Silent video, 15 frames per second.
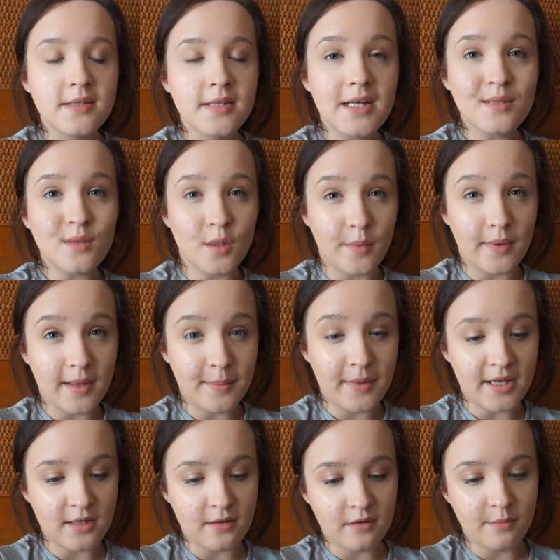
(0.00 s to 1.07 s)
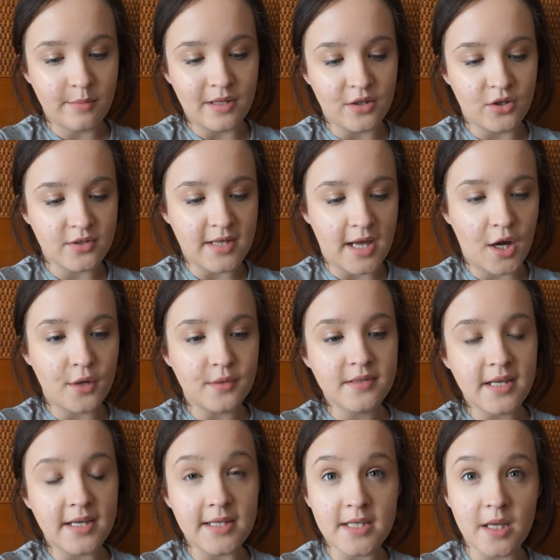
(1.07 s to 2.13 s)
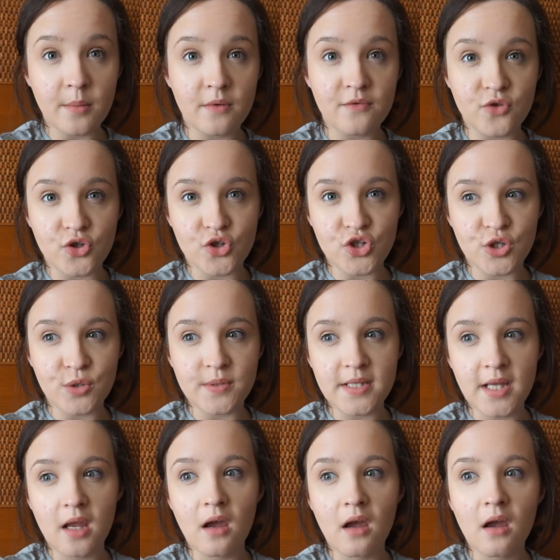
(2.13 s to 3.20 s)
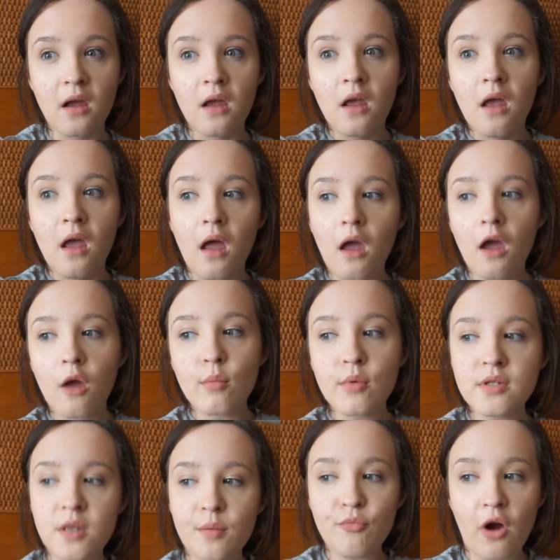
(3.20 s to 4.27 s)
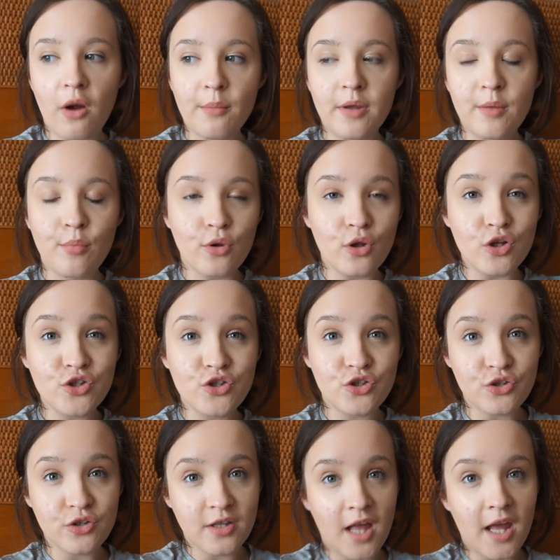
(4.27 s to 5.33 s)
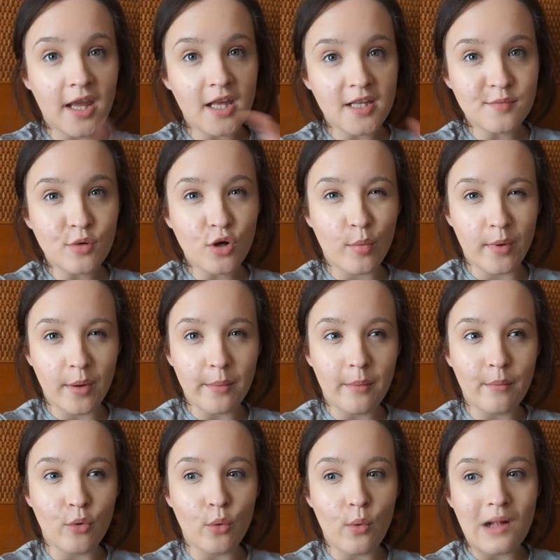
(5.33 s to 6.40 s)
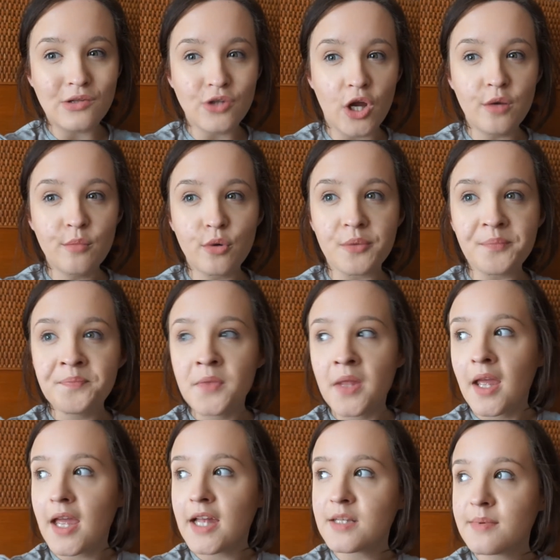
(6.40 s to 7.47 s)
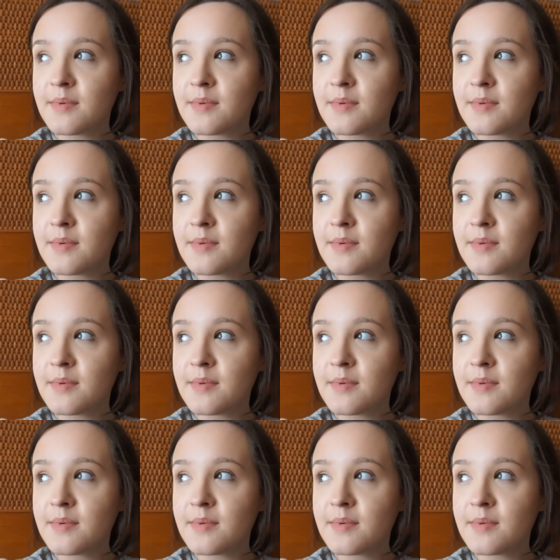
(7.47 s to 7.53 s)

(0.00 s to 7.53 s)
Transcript: So that's what the building looks like. I know Skinny Dip, I've done shoots here. And so brand people are like, it's becoming a bit more well known, but it's